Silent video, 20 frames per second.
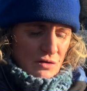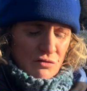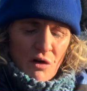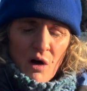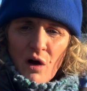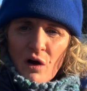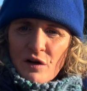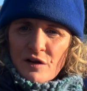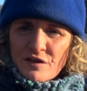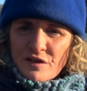
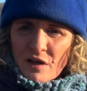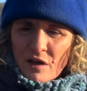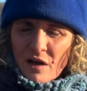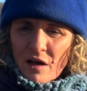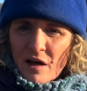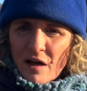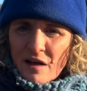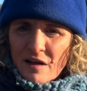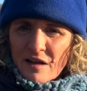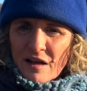rocks
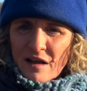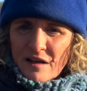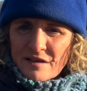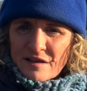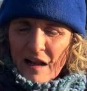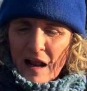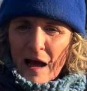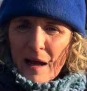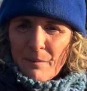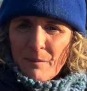are
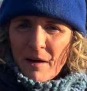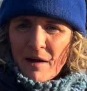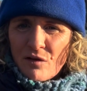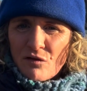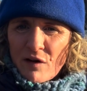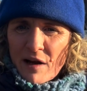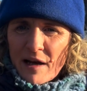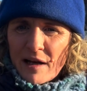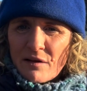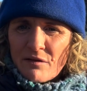slimy,
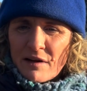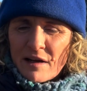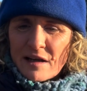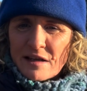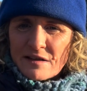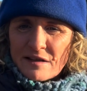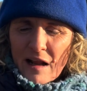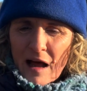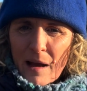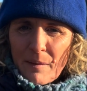really
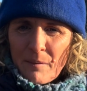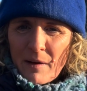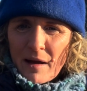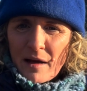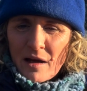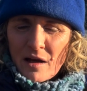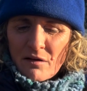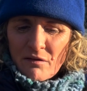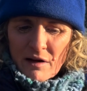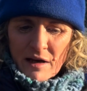
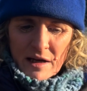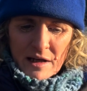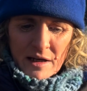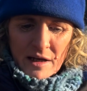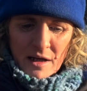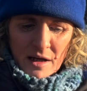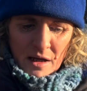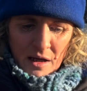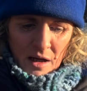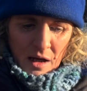slimy green,
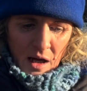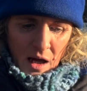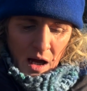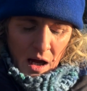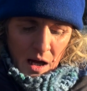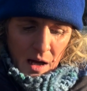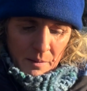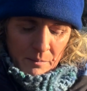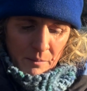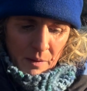
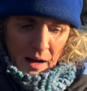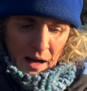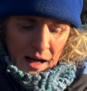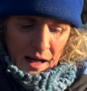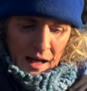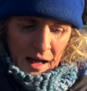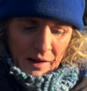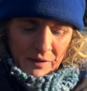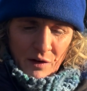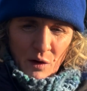and
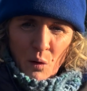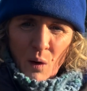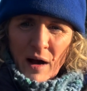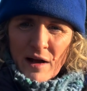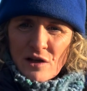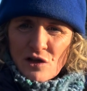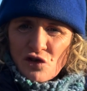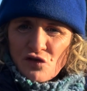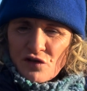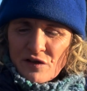they're
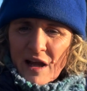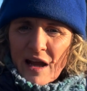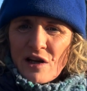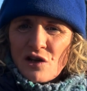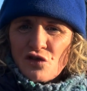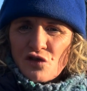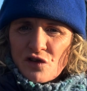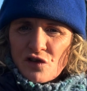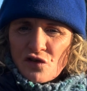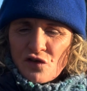quite
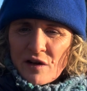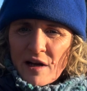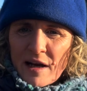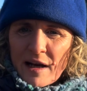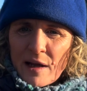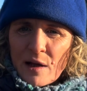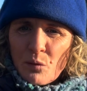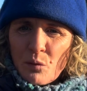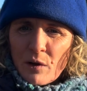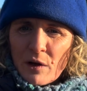dangerous
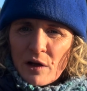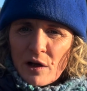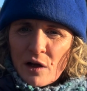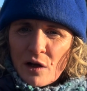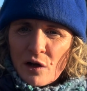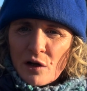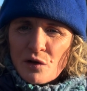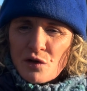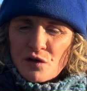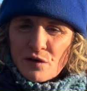really. Will you
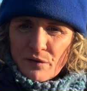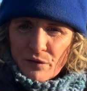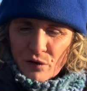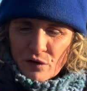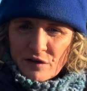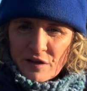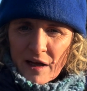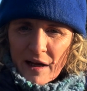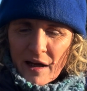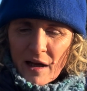lose your
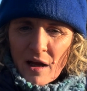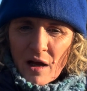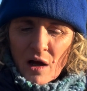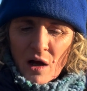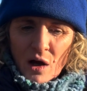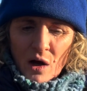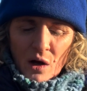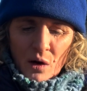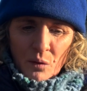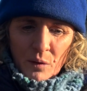footing
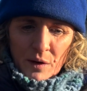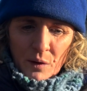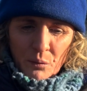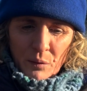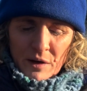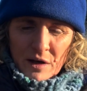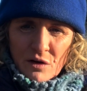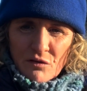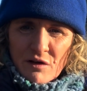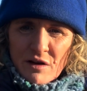
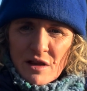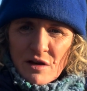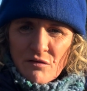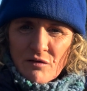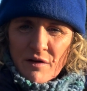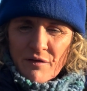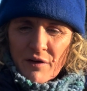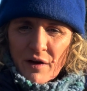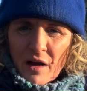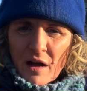when you're in the
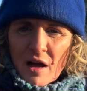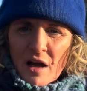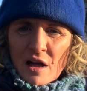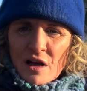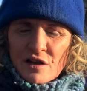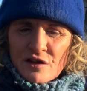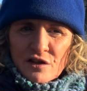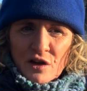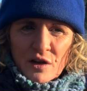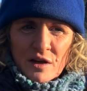river?
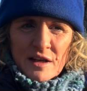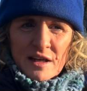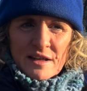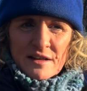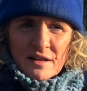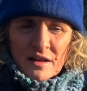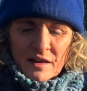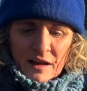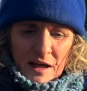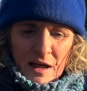So you need
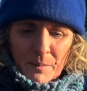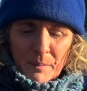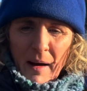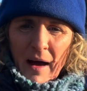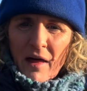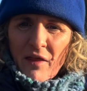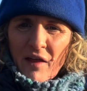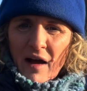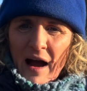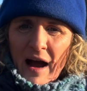to think
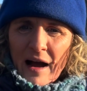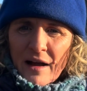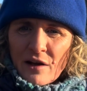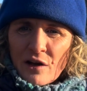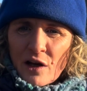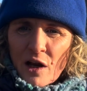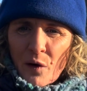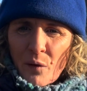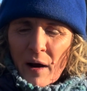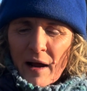about that, you
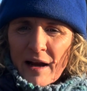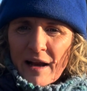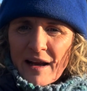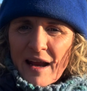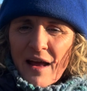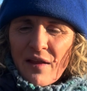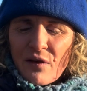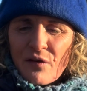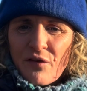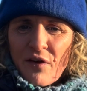know. And I
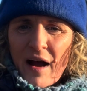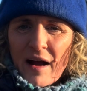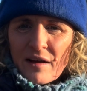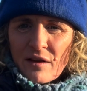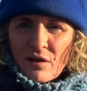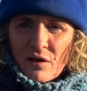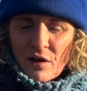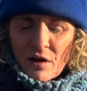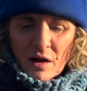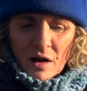get the fact
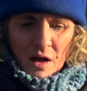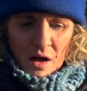that